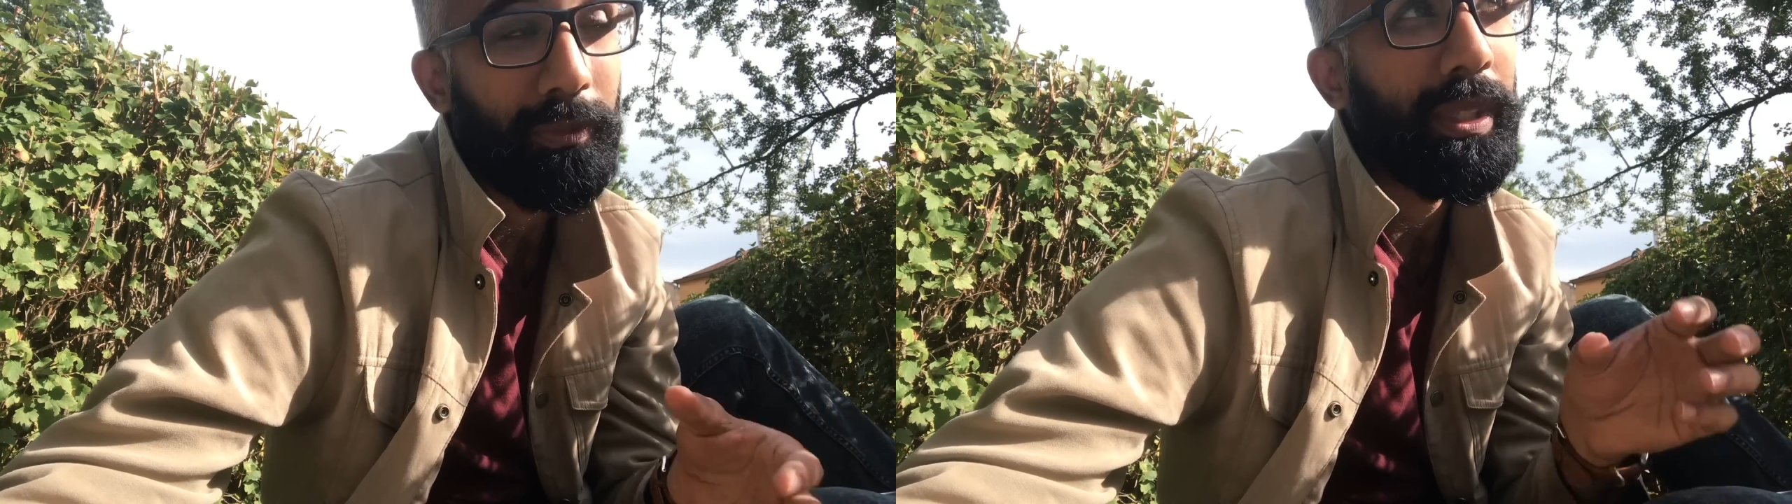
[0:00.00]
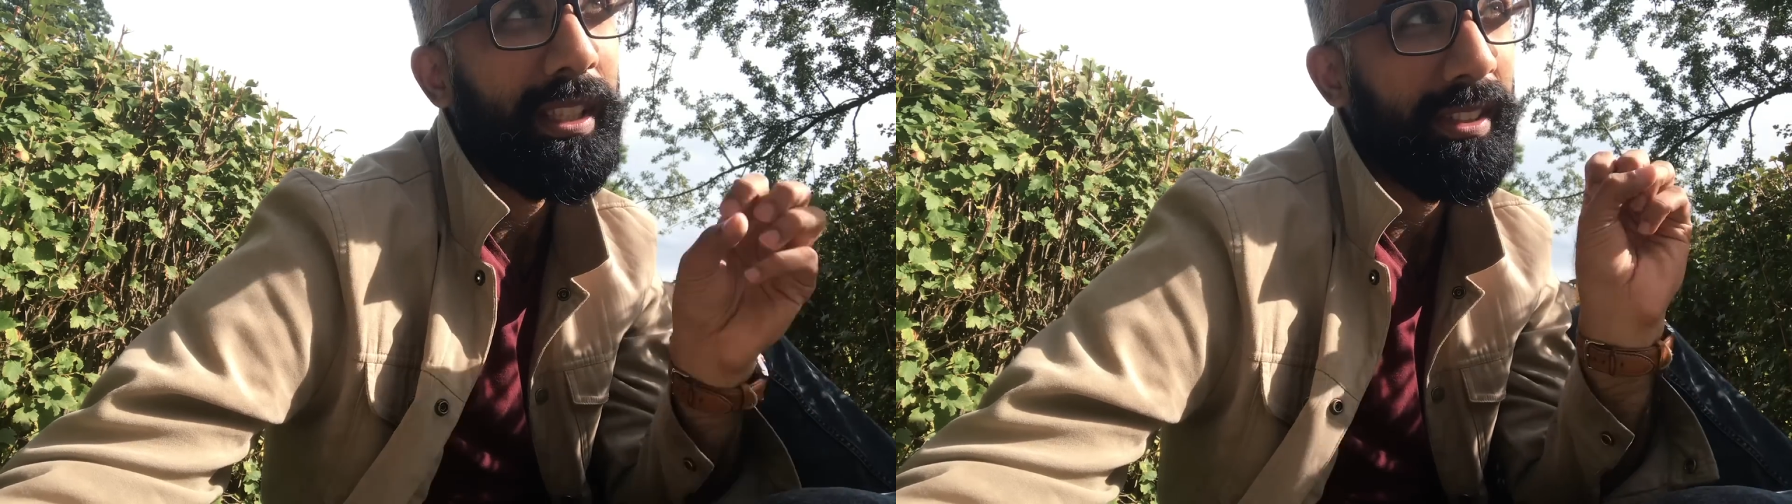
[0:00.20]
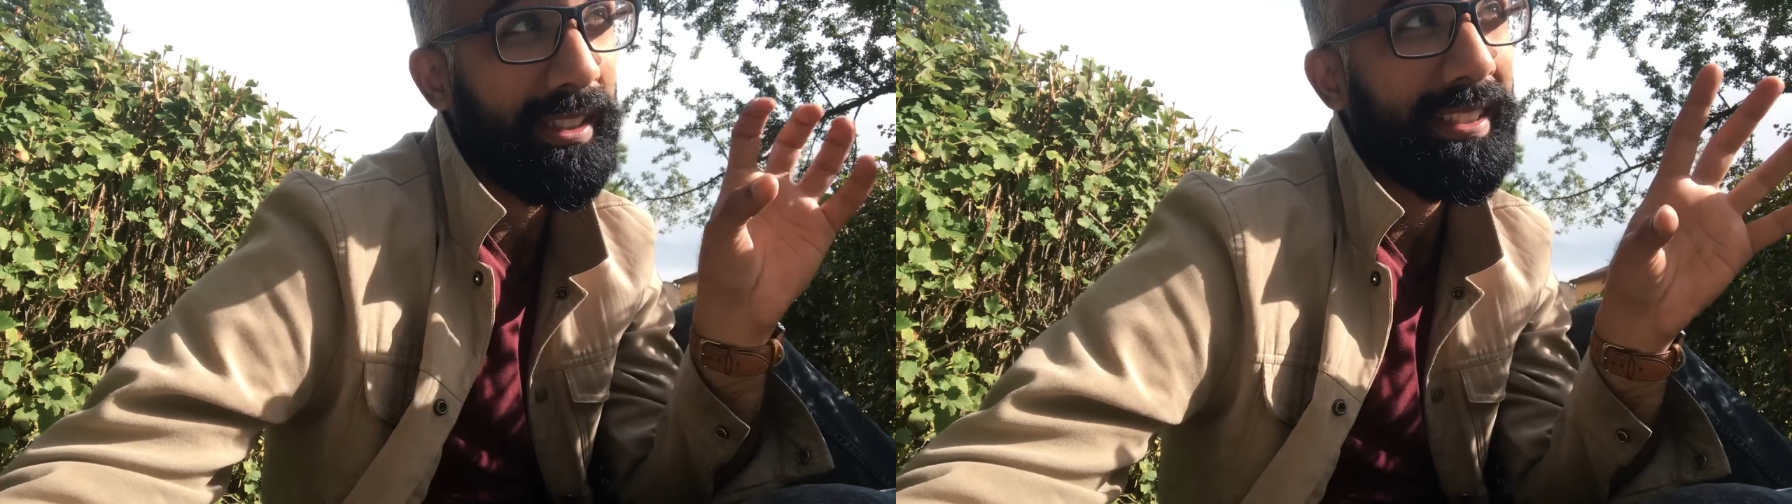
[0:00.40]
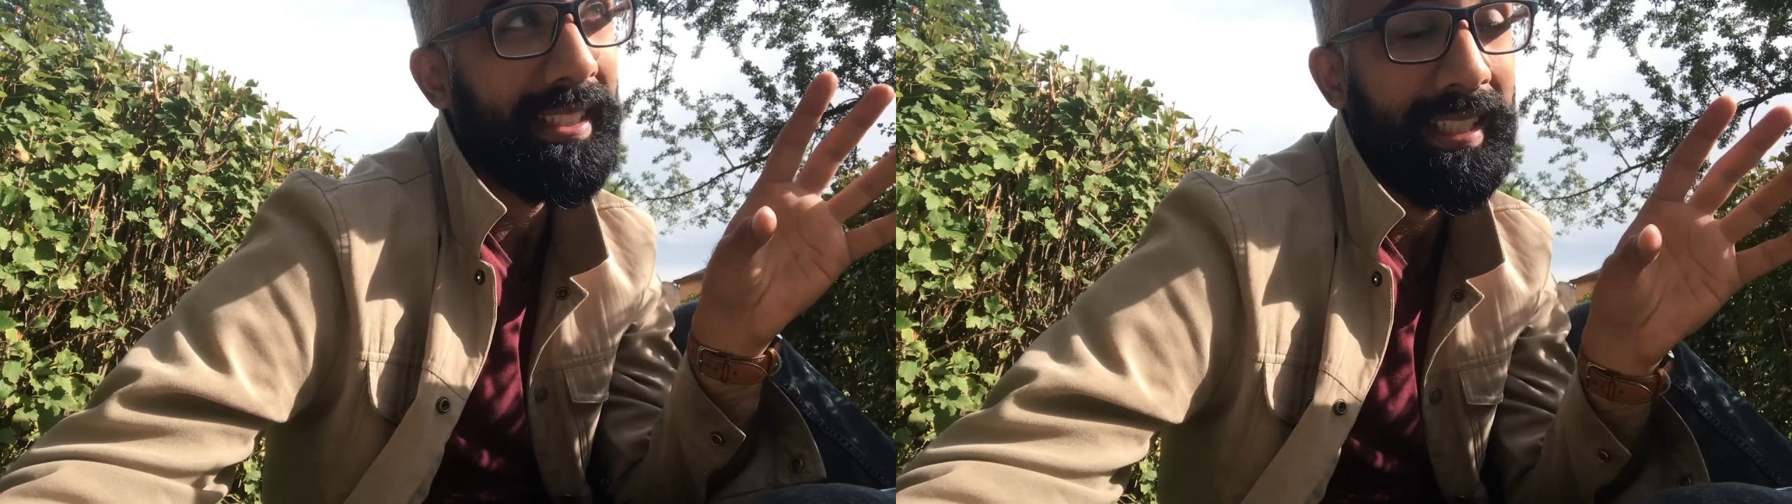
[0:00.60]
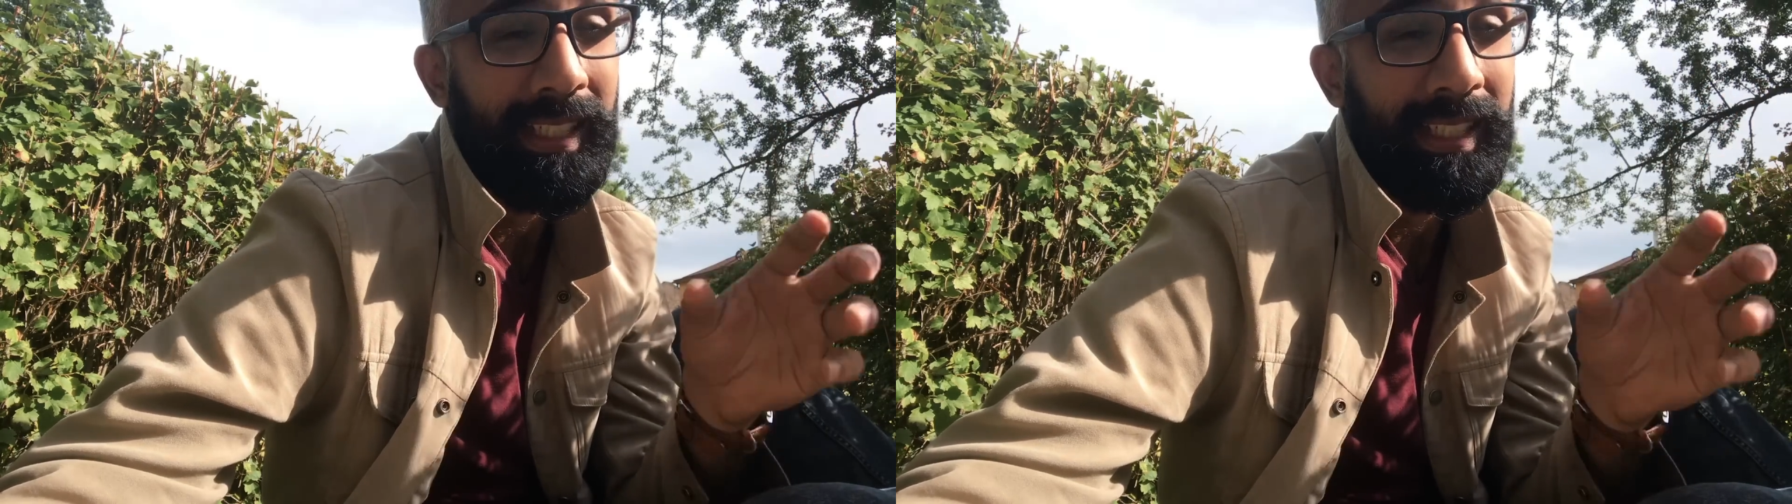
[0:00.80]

when there is